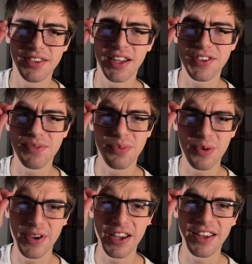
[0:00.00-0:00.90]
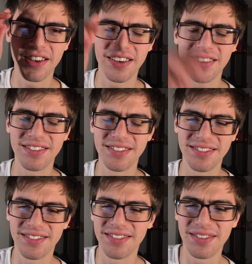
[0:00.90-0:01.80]
at your boy
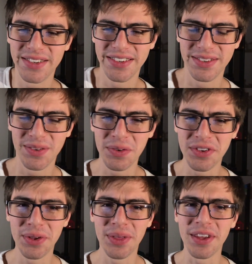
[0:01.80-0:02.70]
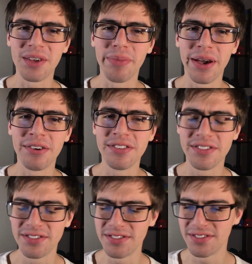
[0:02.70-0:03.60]
what you think about
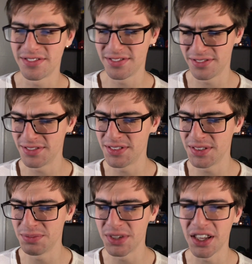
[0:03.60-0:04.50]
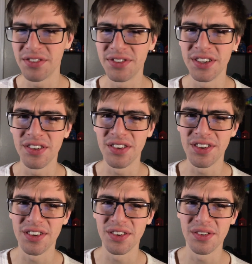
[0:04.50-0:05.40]
MacGuffins